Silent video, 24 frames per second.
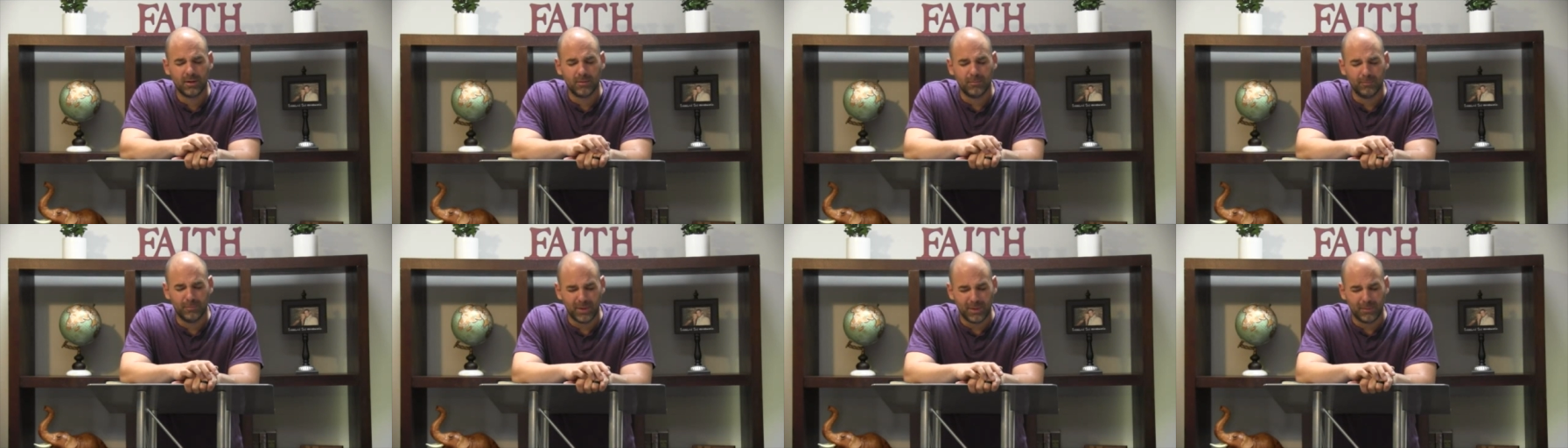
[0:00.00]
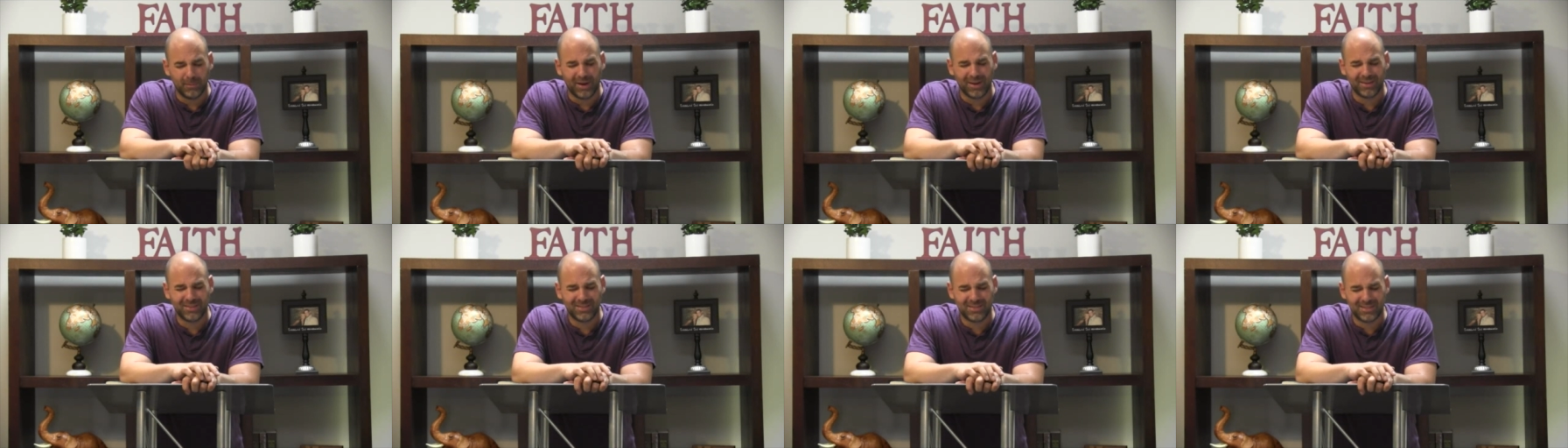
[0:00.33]
Be
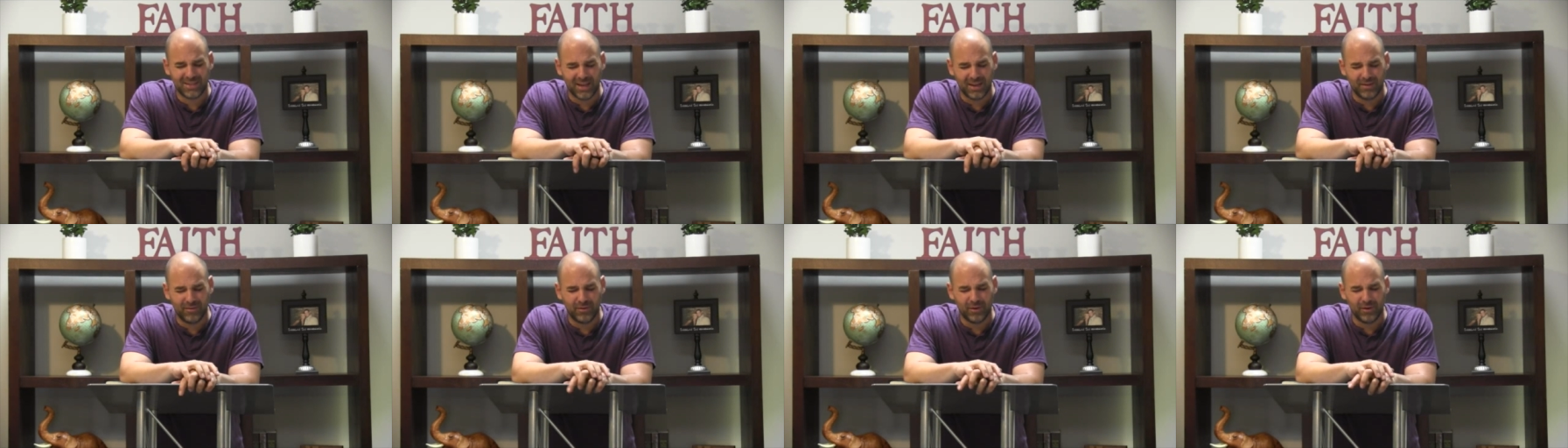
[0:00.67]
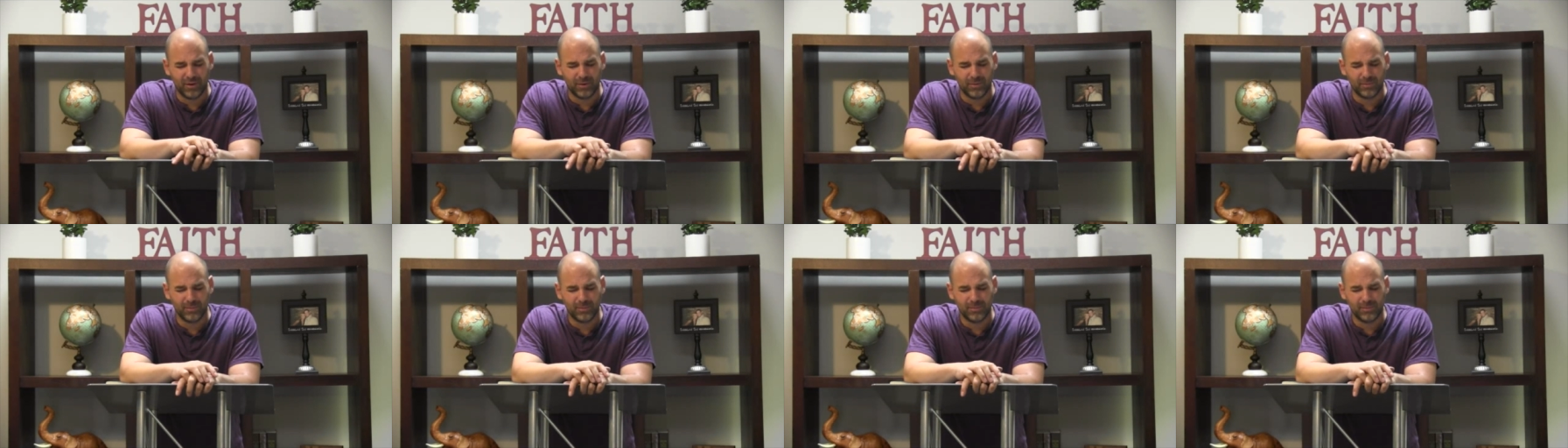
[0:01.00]
my Savior.
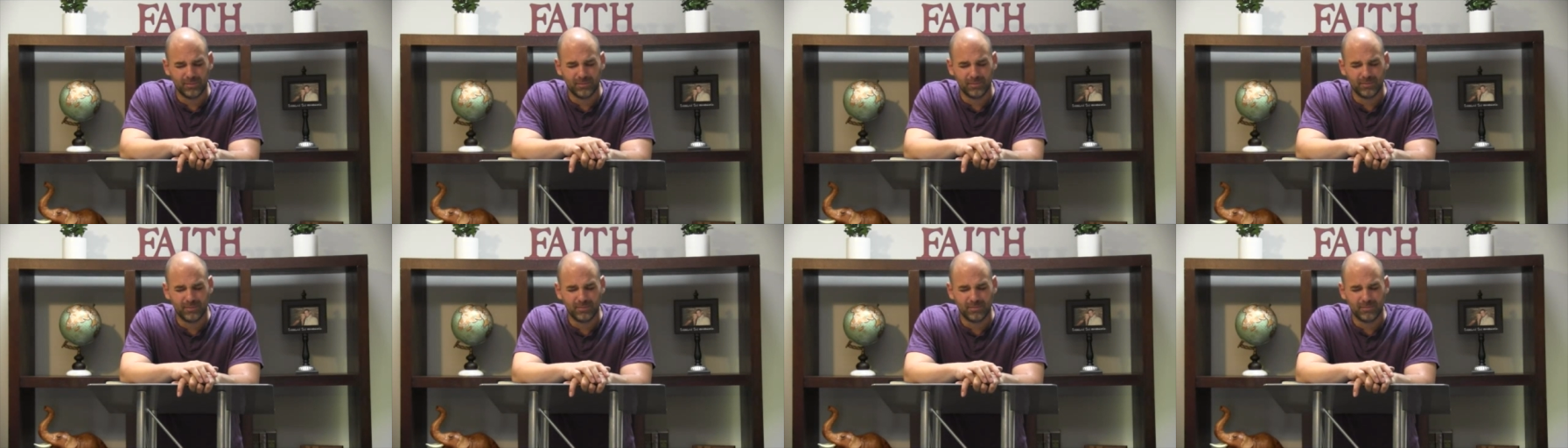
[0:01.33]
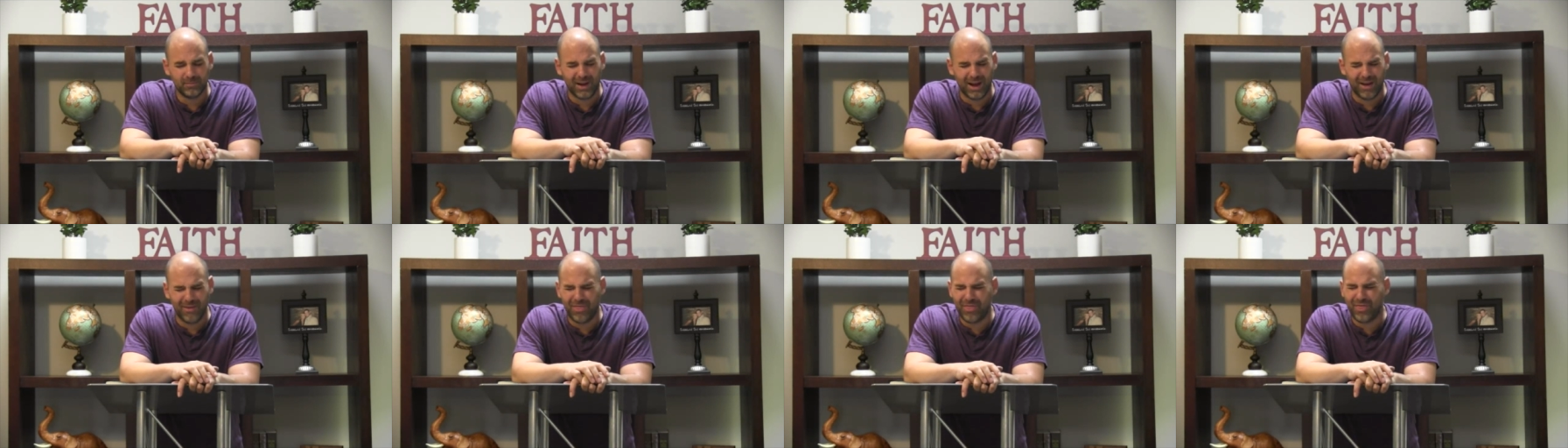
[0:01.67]

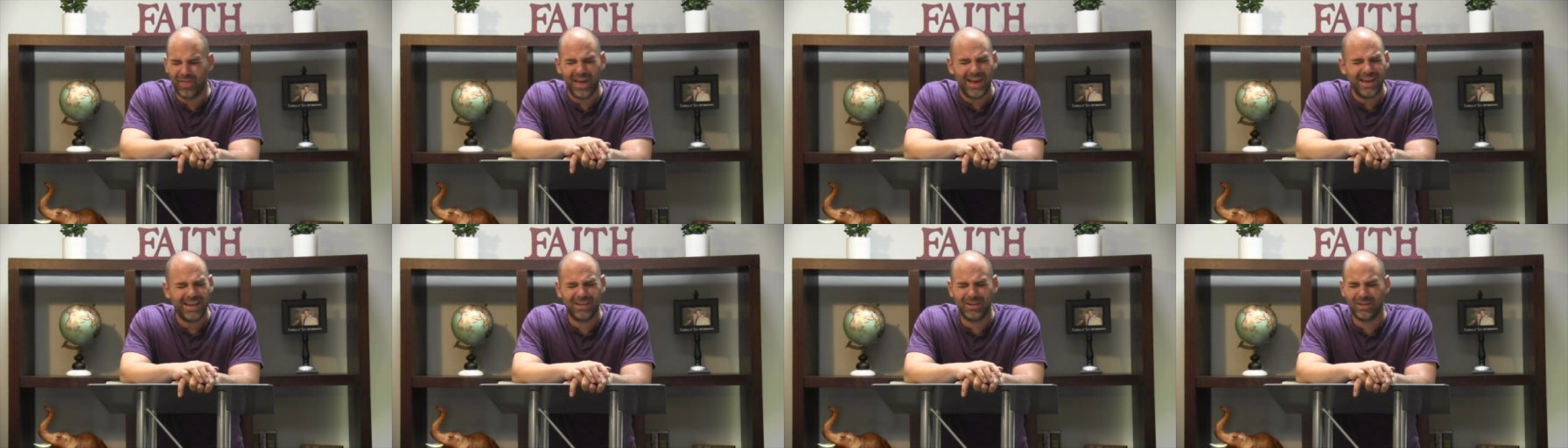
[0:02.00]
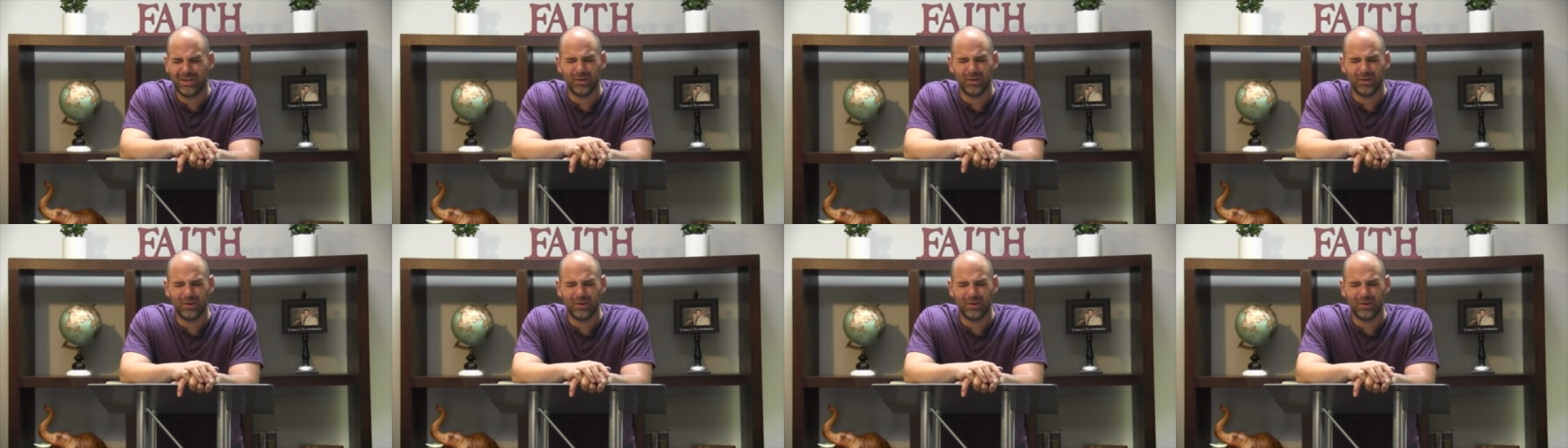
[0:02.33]
I thank